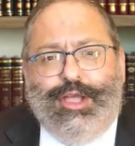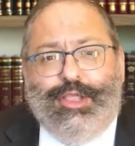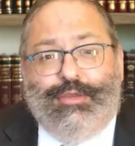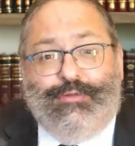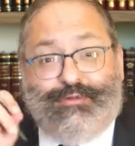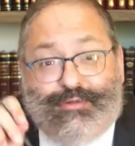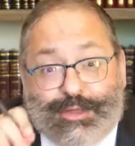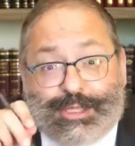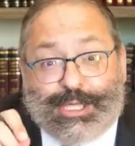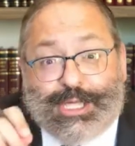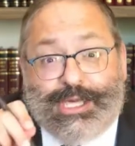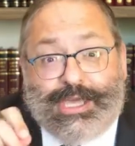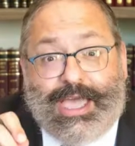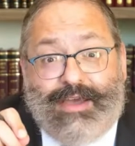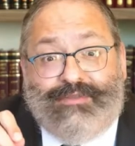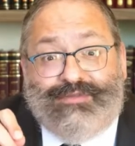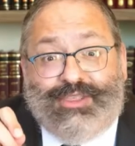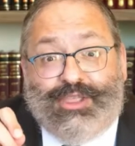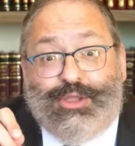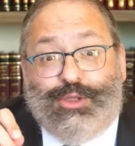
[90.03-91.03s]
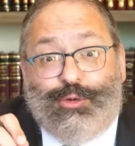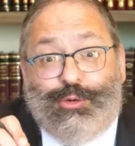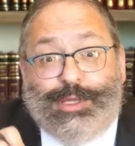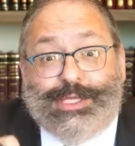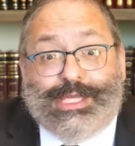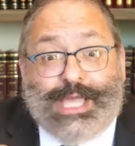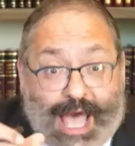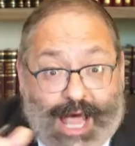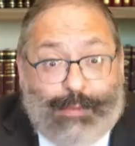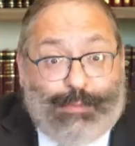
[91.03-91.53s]
the first thing you have to do
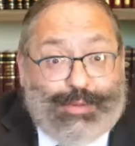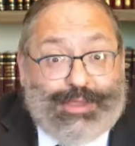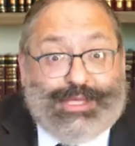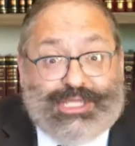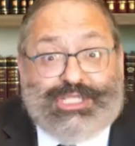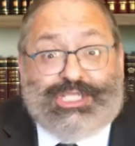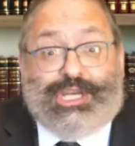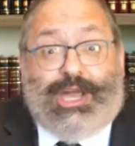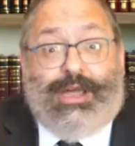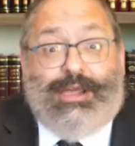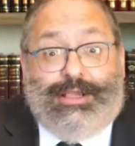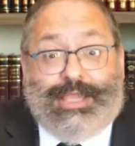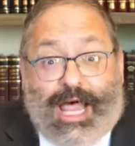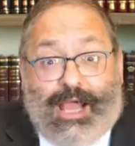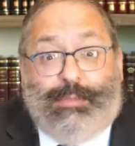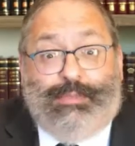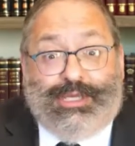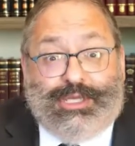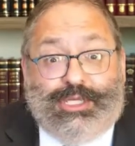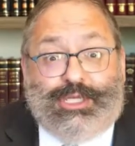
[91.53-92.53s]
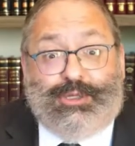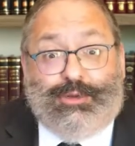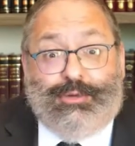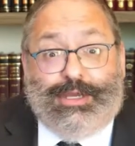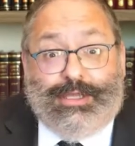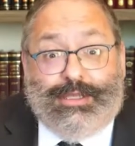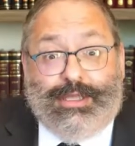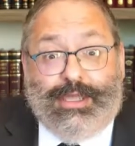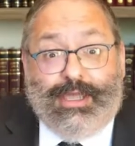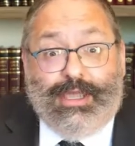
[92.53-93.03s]
is help this child, help this
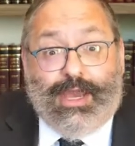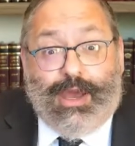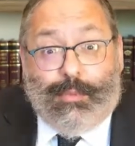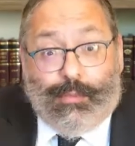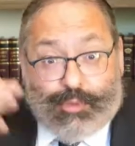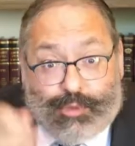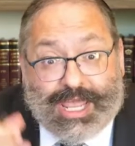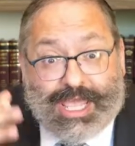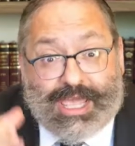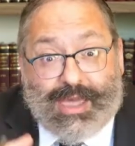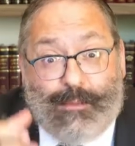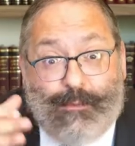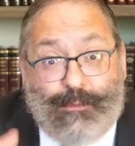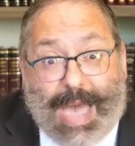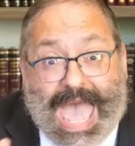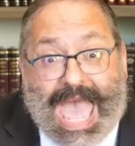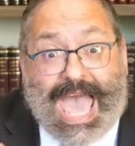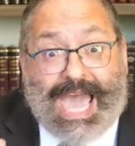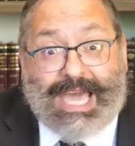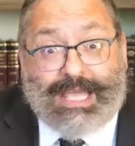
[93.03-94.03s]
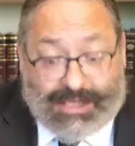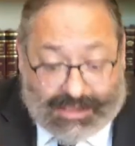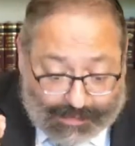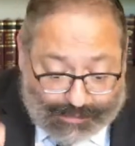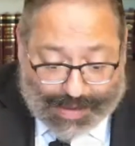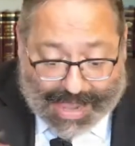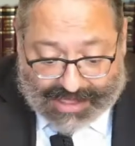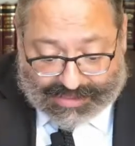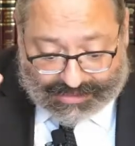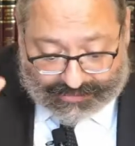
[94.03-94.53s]
student, bring him back to the
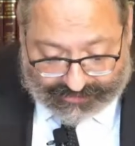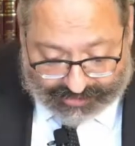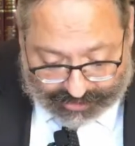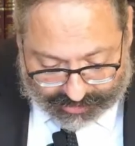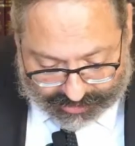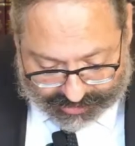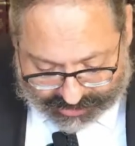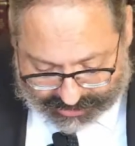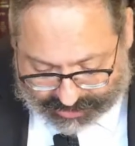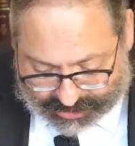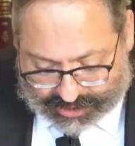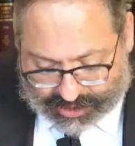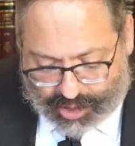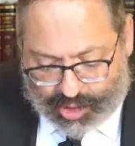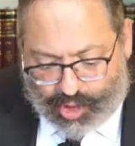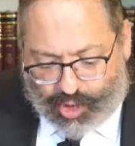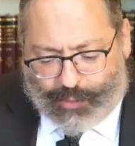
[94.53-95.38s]
path of goodness.